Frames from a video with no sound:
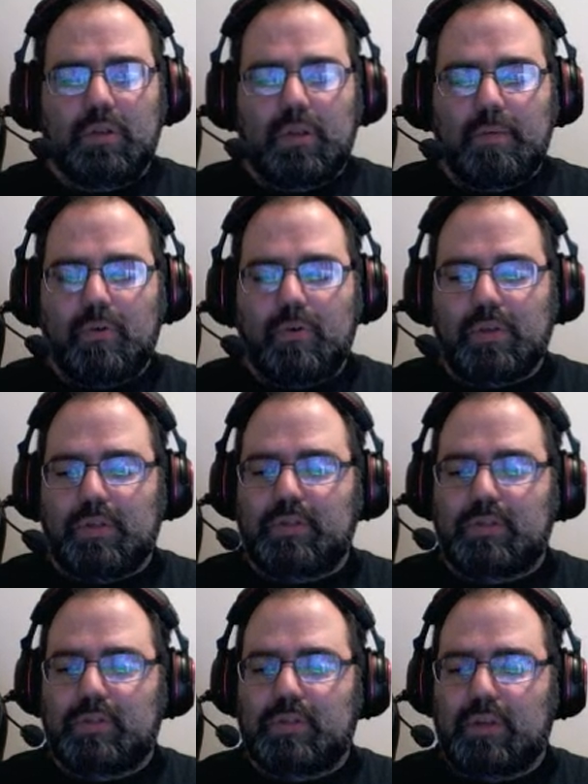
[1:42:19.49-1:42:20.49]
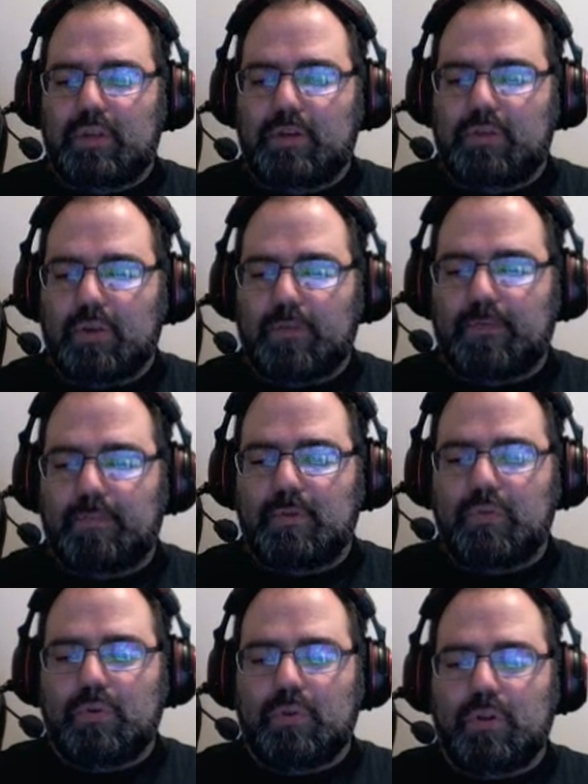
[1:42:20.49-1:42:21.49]
He points, and a soft
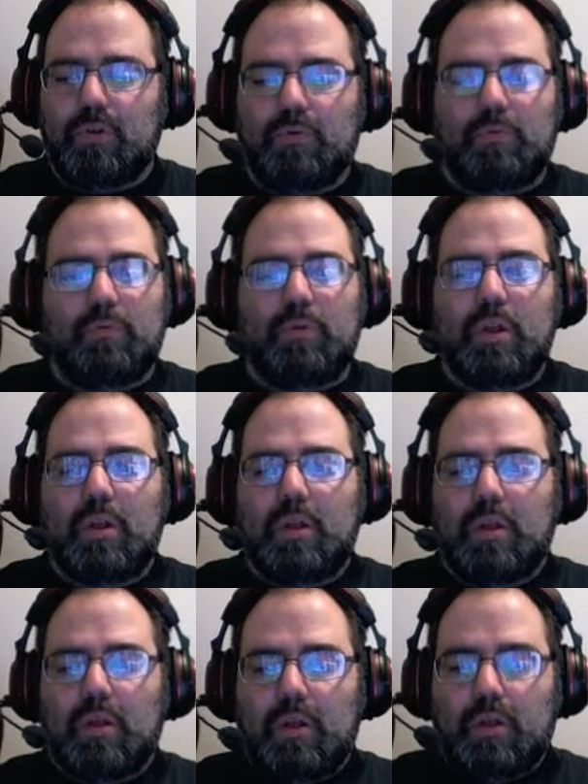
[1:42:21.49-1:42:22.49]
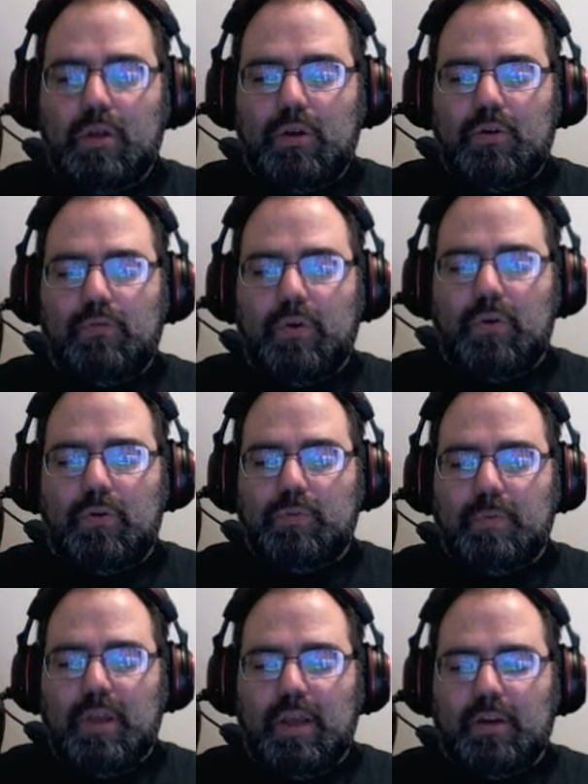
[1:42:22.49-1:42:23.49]
blue glow grows
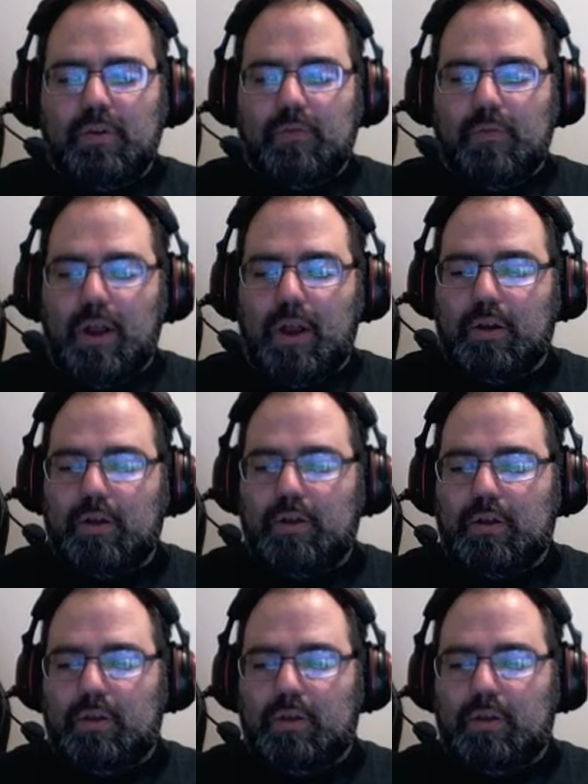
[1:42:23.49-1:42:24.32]
behind a rock.